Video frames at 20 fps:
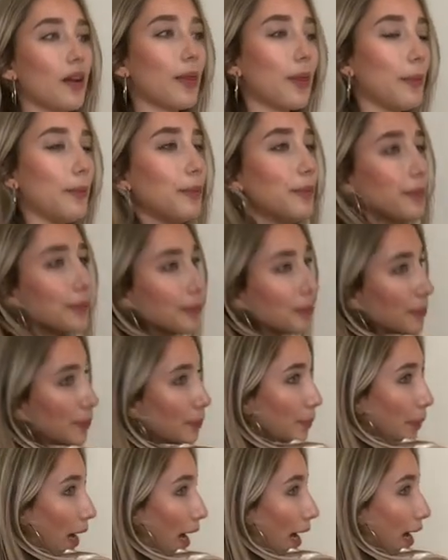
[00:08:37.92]
on the
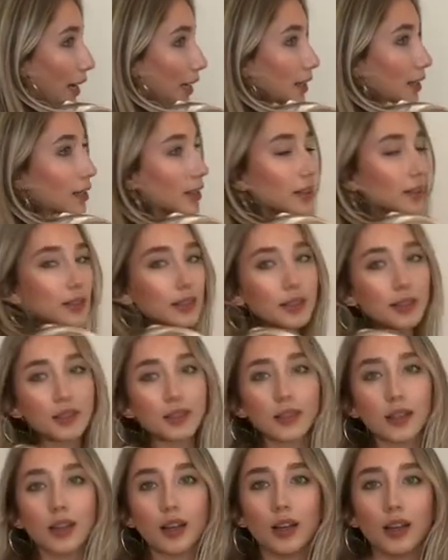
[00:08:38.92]
back.
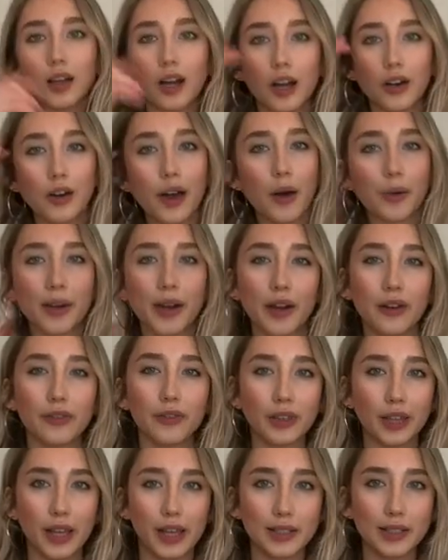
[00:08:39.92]
I don't know how
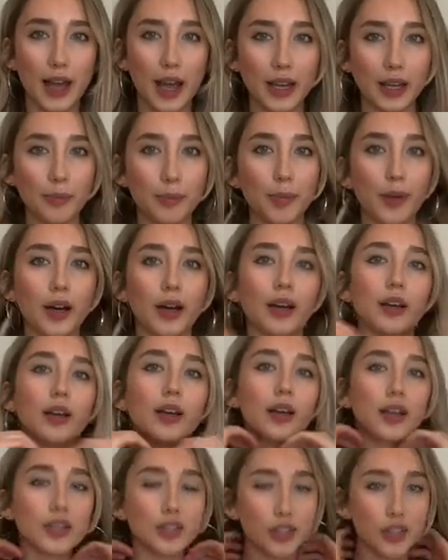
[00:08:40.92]
carefully I tied it, but
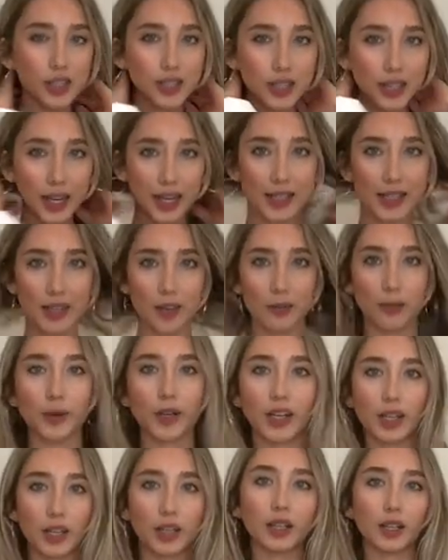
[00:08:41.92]
it's just an idea of what
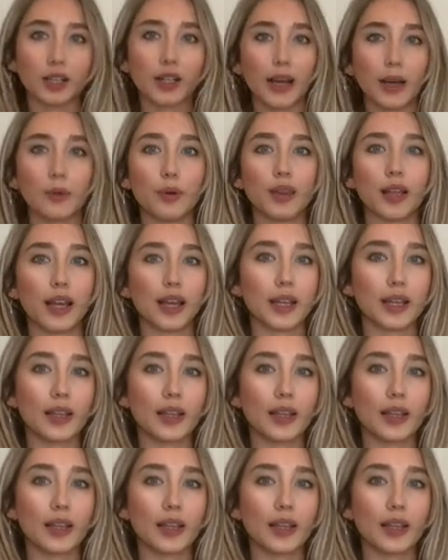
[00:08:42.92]
it could look like with like a